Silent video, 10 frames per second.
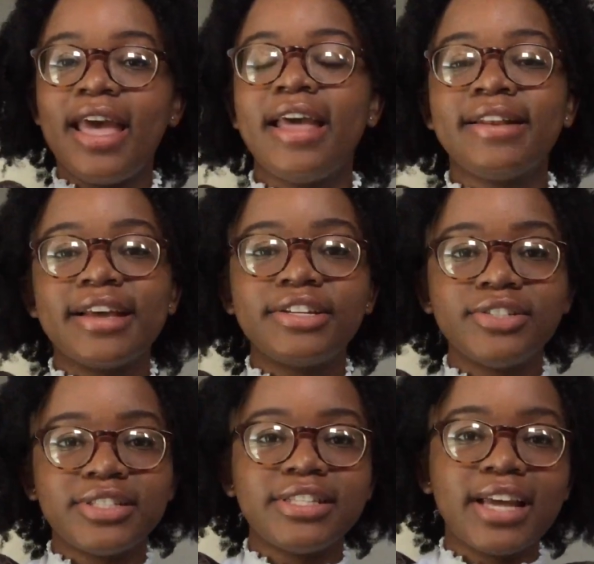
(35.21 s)
and get
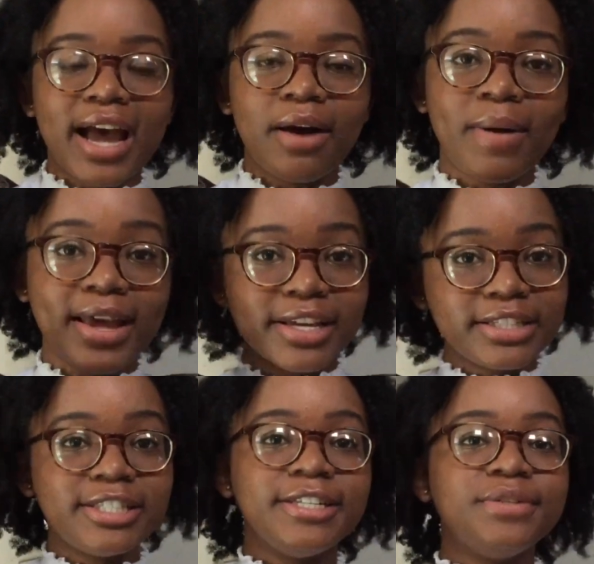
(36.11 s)
to see how I
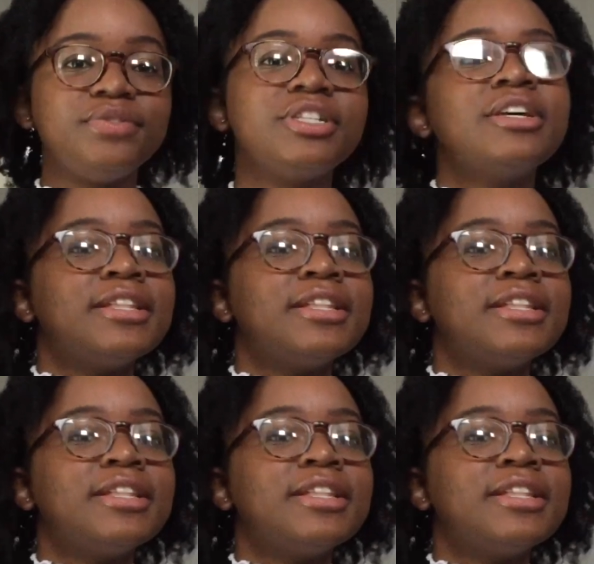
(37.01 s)
achieved